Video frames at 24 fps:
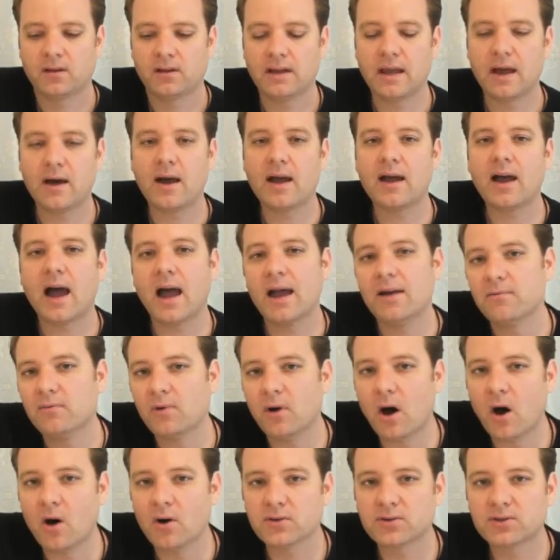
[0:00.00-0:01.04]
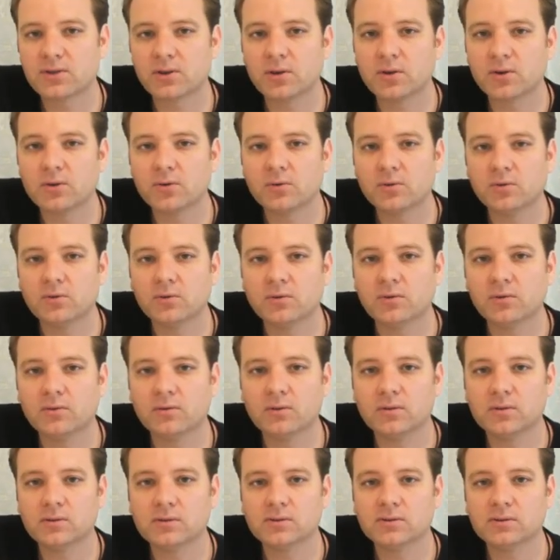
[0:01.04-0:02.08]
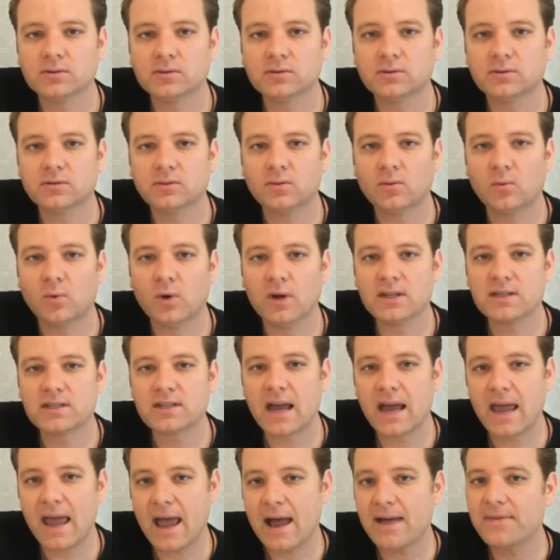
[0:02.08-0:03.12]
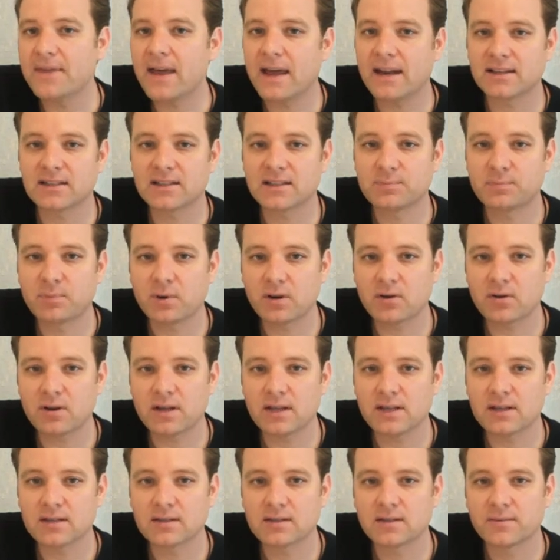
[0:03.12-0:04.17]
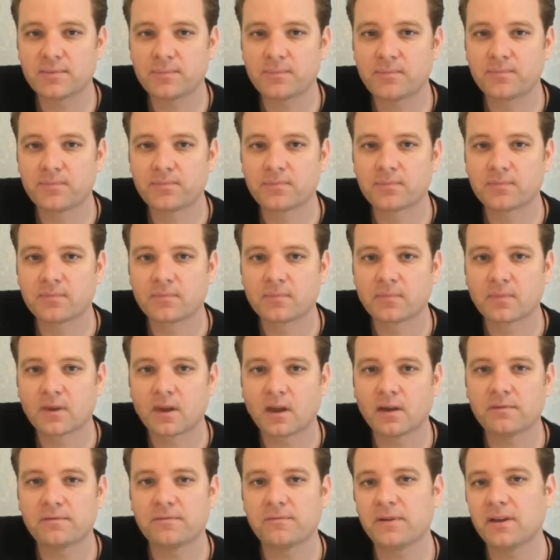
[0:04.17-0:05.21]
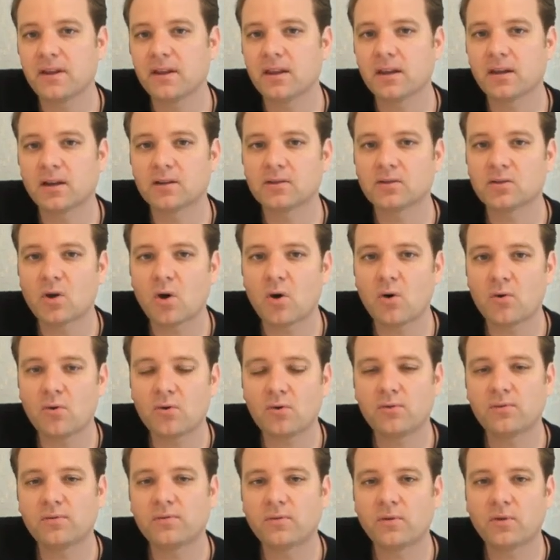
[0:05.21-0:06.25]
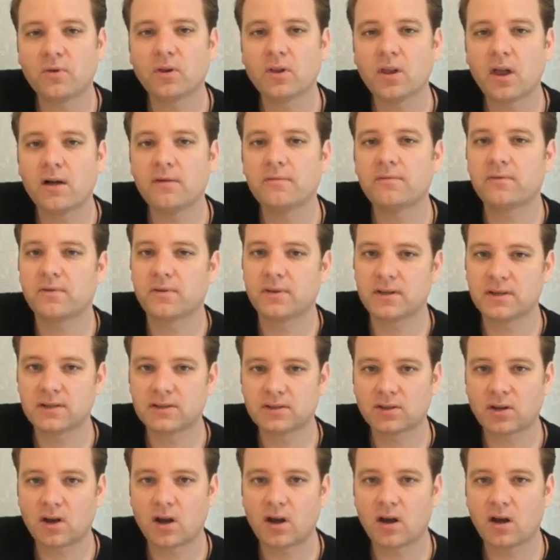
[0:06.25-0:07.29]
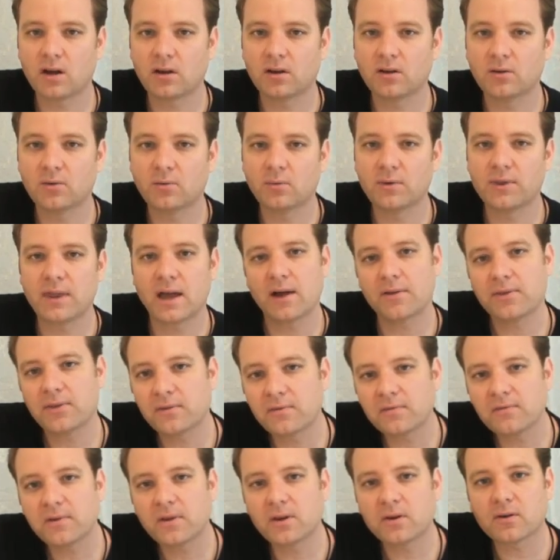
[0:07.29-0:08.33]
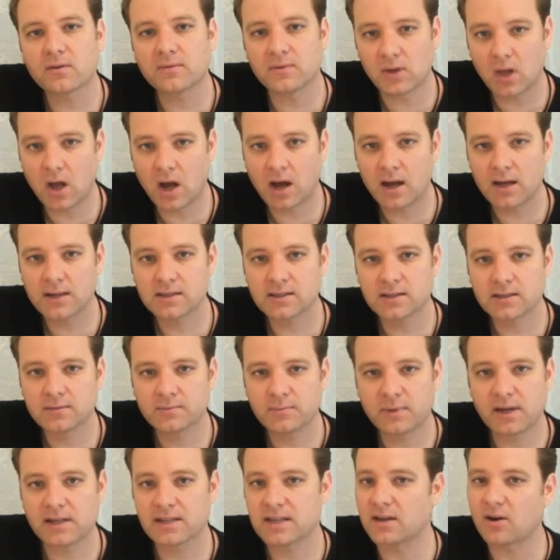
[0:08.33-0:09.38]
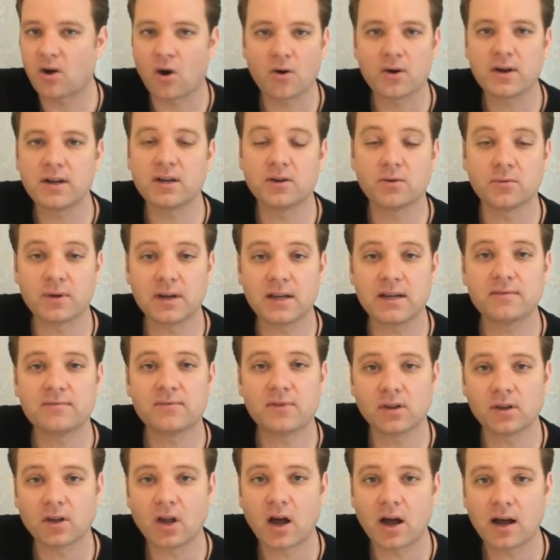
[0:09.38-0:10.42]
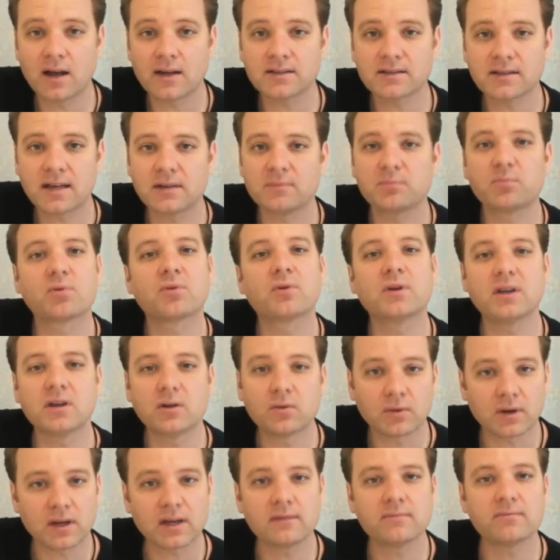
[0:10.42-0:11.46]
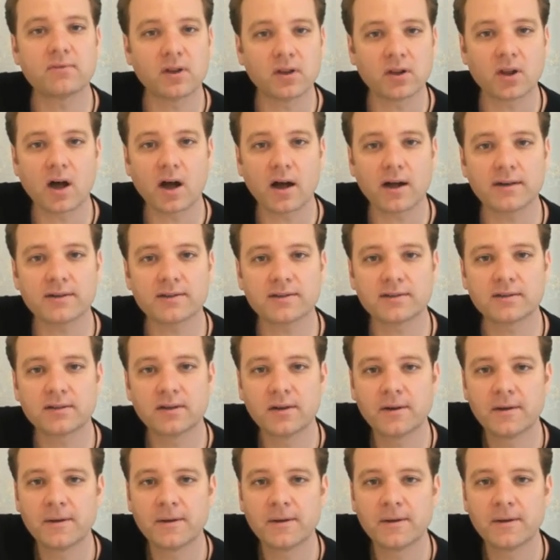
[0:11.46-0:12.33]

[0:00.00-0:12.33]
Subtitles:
Now, I've also, once I had that experience of feeling a total full love for this dog without the fear of loss, because I'd already grieved the loss, I'd pre-grieved the loss,